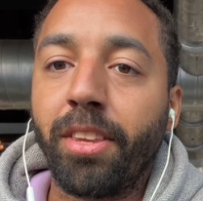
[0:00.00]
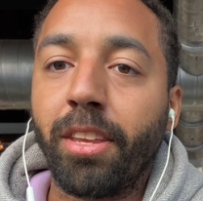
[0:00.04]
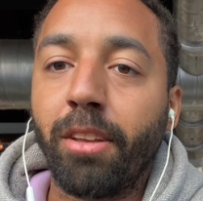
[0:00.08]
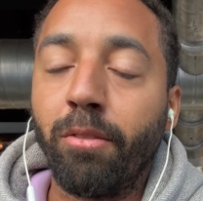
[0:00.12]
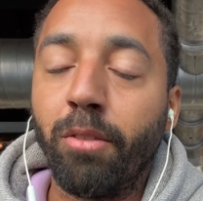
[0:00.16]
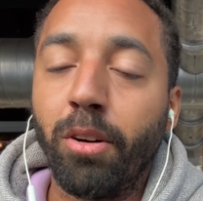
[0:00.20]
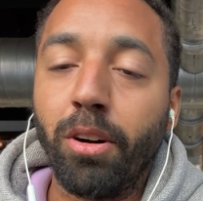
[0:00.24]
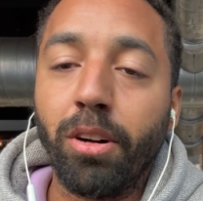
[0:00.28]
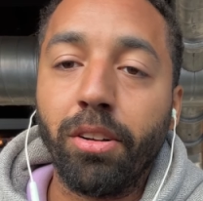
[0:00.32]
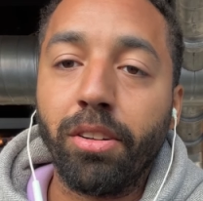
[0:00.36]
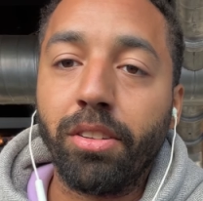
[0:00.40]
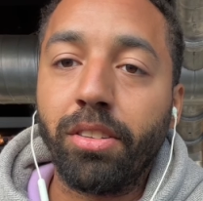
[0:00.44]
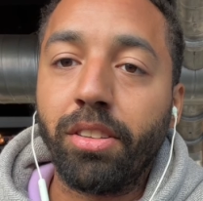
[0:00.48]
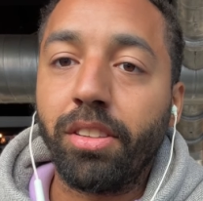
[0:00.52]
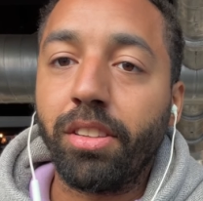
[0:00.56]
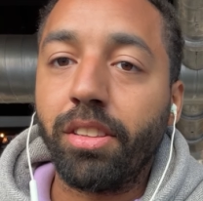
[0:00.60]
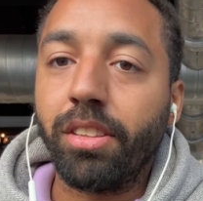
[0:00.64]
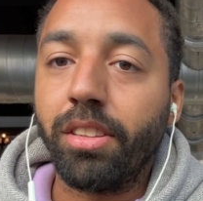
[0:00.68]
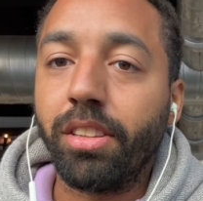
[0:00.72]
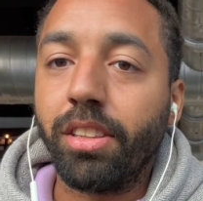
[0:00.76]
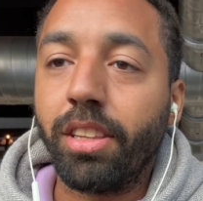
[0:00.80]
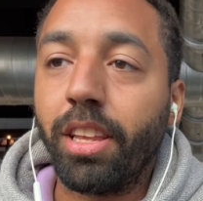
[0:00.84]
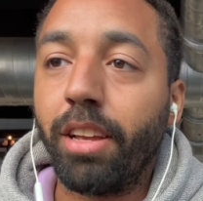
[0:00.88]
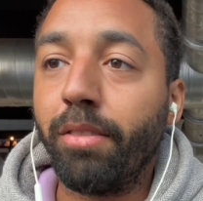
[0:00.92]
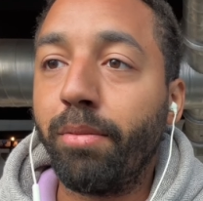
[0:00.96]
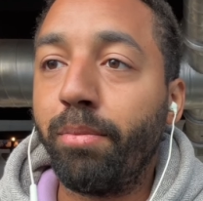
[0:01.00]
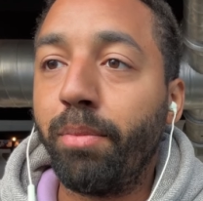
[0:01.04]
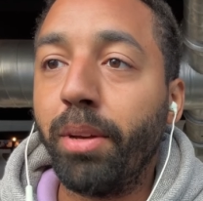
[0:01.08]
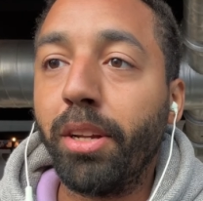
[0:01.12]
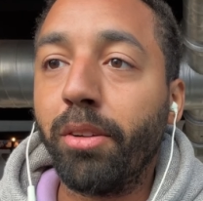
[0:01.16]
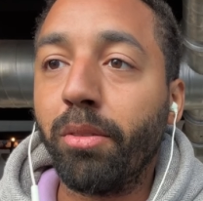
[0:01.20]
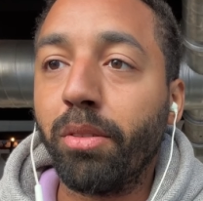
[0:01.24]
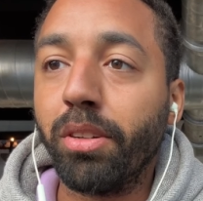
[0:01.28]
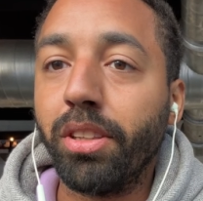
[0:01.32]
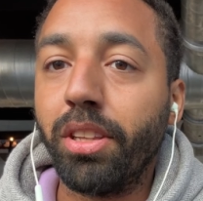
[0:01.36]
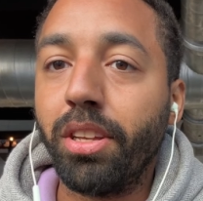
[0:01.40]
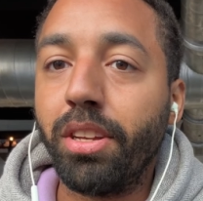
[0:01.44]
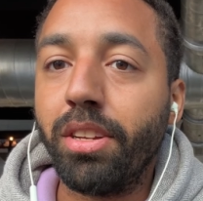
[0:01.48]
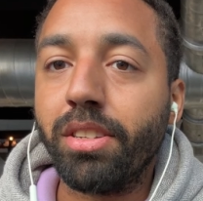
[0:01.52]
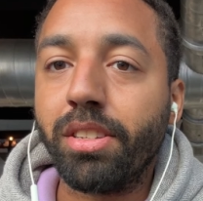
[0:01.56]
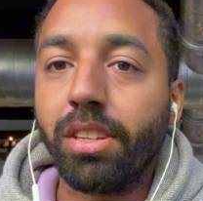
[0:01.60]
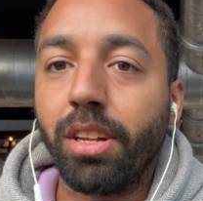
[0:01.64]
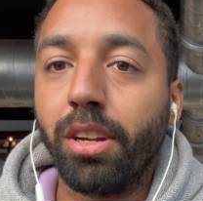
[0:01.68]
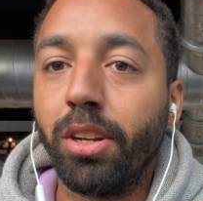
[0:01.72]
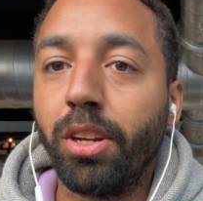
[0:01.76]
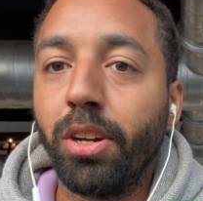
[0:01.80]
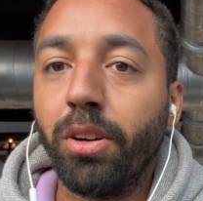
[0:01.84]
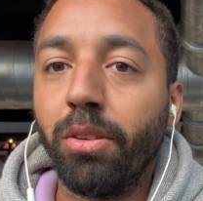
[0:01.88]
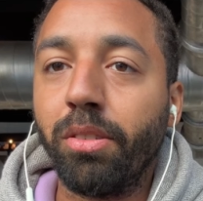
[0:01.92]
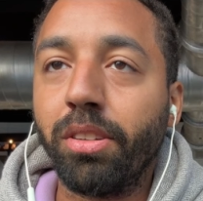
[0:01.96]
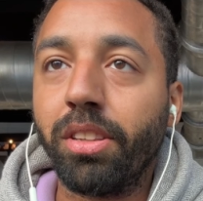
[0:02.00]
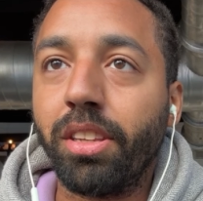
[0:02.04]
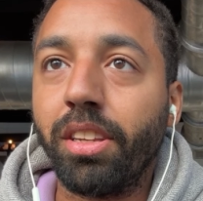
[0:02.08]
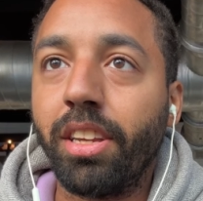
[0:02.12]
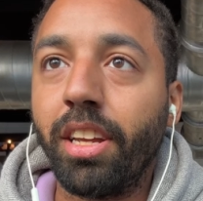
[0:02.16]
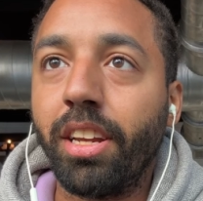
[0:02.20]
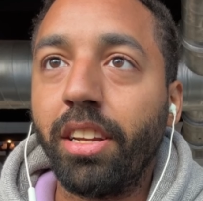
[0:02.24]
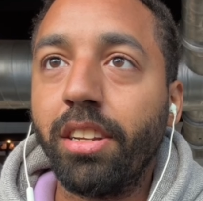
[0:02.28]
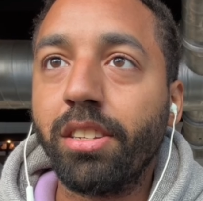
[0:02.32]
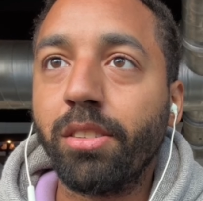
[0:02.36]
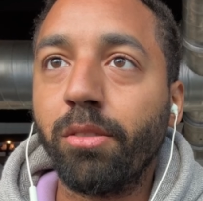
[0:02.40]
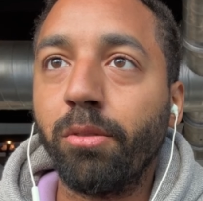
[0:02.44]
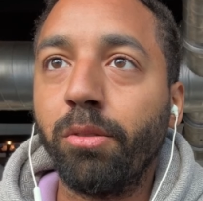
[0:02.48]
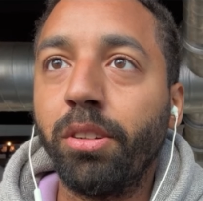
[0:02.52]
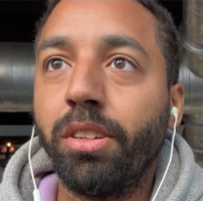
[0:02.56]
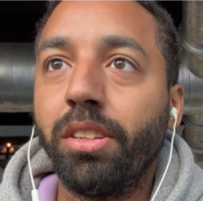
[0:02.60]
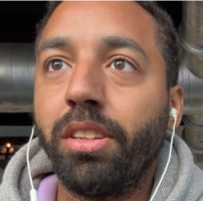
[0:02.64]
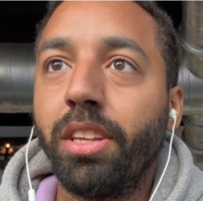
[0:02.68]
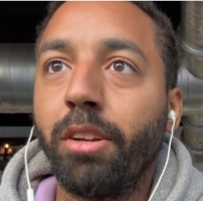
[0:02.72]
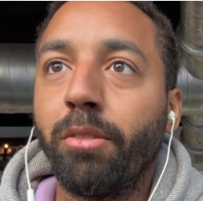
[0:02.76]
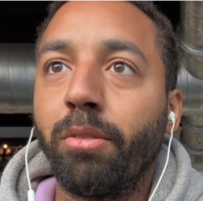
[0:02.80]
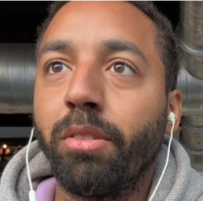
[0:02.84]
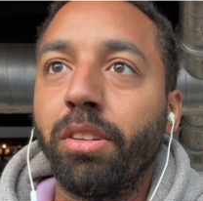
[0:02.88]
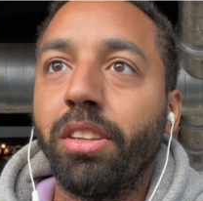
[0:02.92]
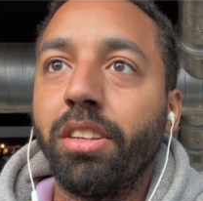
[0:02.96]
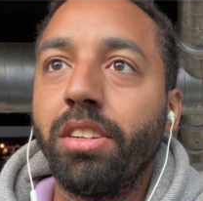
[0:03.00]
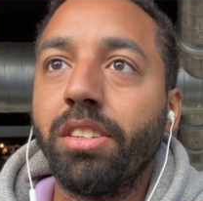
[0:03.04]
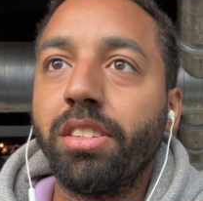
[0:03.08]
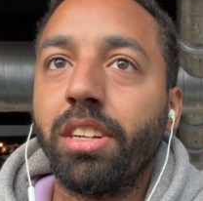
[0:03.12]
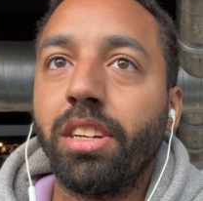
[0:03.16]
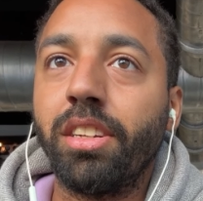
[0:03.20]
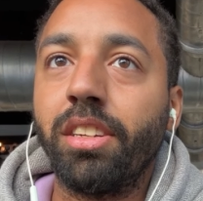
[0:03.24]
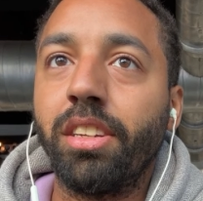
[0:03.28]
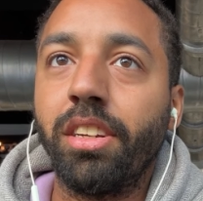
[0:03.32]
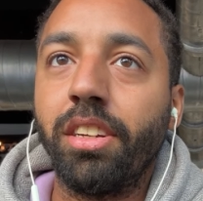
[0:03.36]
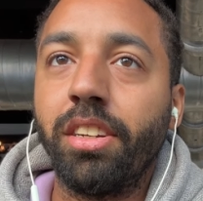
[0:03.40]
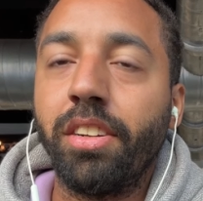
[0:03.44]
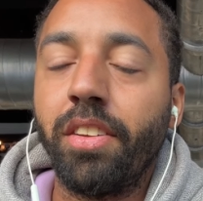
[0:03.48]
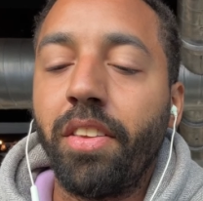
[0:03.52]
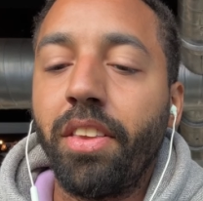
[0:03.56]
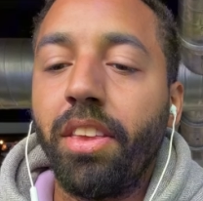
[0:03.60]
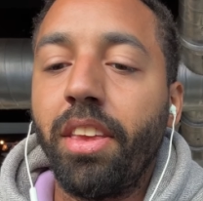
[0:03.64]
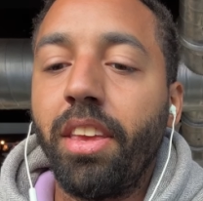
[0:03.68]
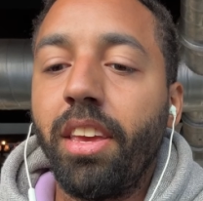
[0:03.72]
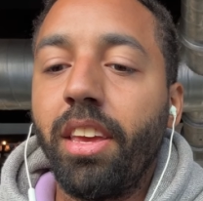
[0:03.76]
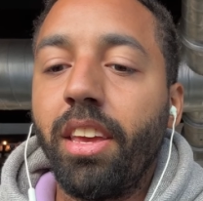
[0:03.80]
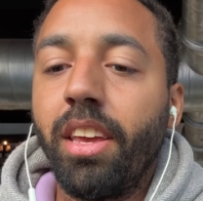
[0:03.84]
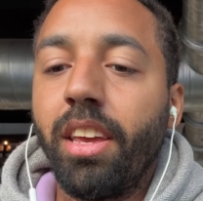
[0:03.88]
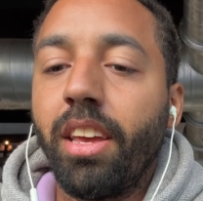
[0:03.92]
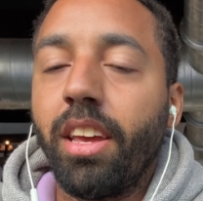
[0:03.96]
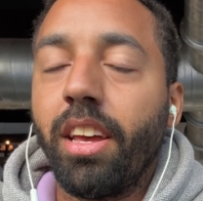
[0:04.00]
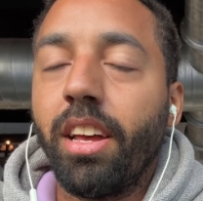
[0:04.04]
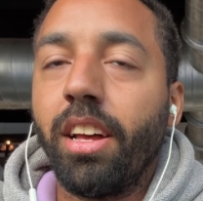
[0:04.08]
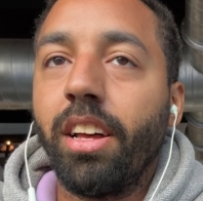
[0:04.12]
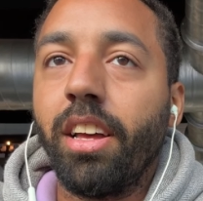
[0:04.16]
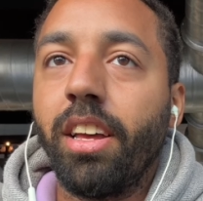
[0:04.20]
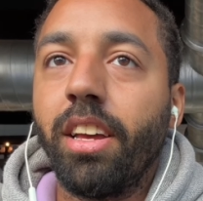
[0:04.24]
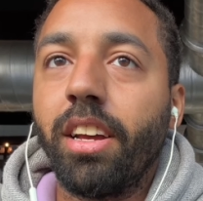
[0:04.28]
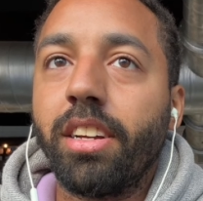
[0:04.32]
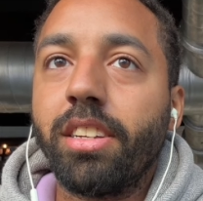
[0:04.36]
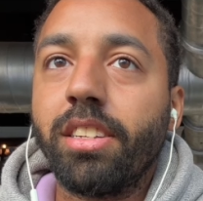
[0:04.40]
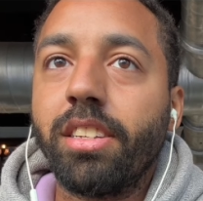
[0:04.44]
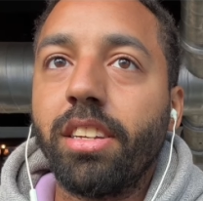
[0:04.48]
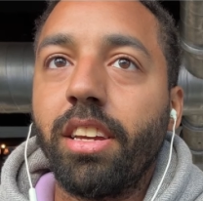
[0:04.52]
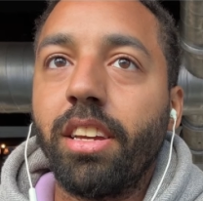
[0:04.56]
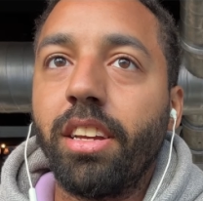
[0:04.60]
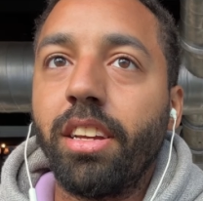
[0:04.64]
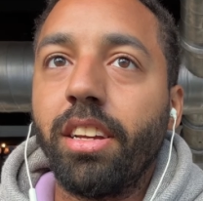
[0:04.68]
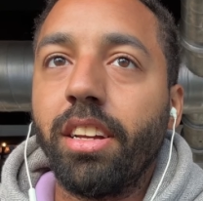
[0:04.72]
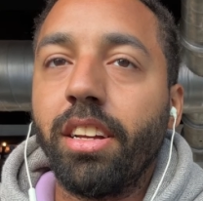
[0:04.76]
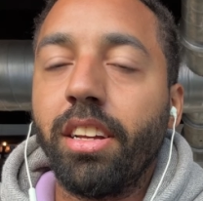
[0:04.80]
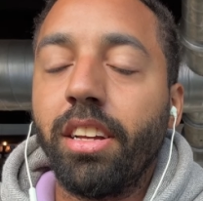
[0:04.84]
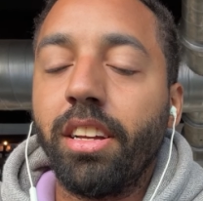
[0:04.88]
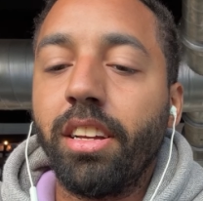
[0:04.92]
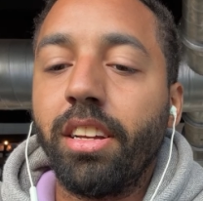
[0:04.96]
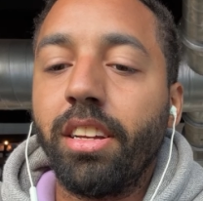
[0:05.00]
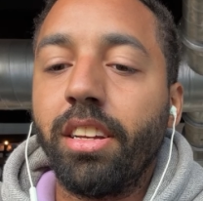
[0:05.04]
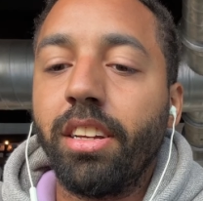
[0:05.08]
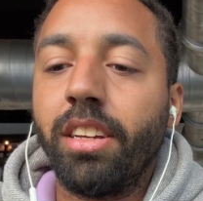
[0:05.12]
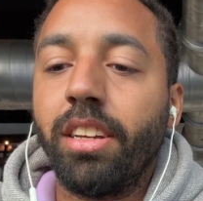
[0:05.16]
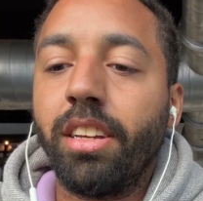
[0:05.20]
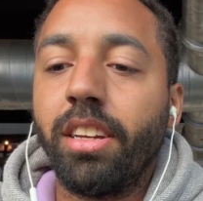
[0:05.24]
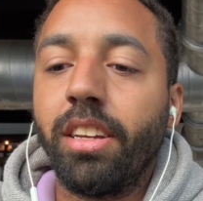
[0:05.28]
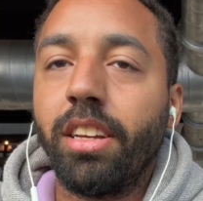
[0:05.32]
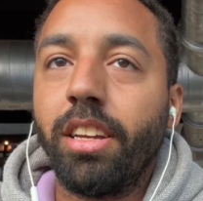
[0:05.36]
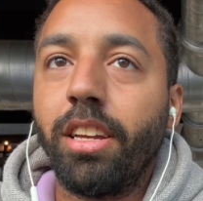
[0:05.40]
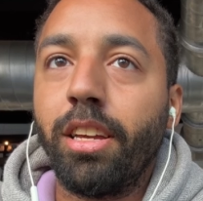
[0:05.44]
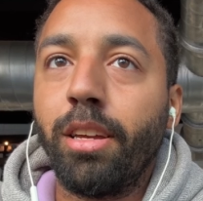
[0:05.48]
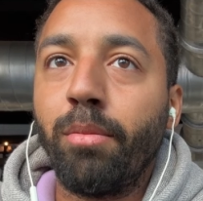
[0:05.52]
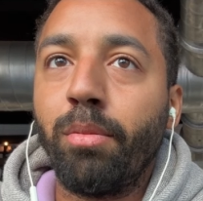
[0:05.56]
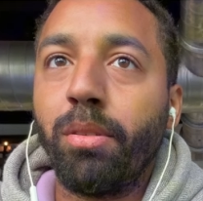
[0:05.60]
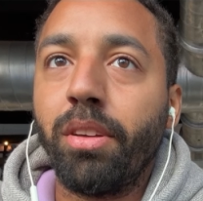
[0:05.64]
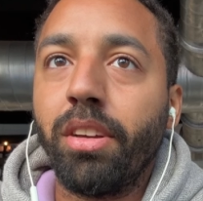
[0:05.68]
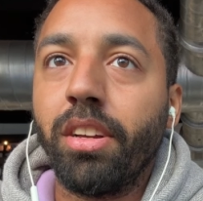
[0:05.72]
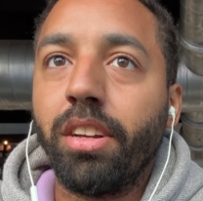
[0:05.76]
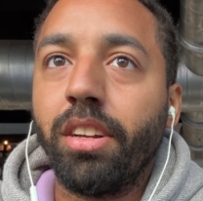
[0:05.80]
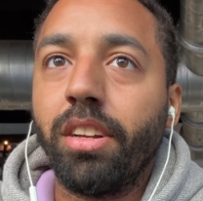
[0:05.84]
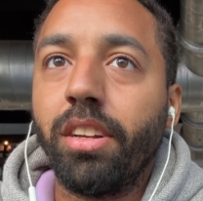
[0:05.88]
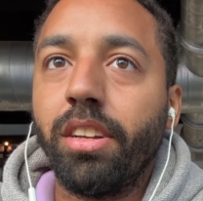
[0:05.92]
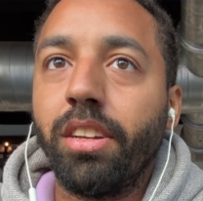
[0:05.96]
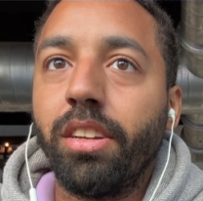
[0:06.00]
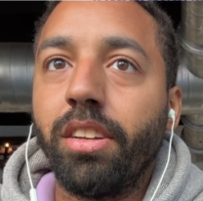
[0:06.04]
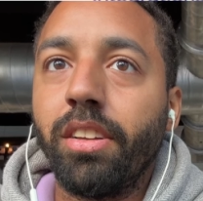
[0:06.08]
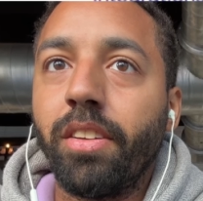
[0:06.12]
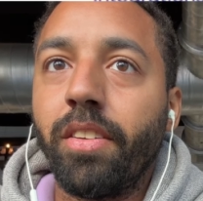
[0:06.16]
well, they've been released, I don't know what the date is. When did they release that date? xAI API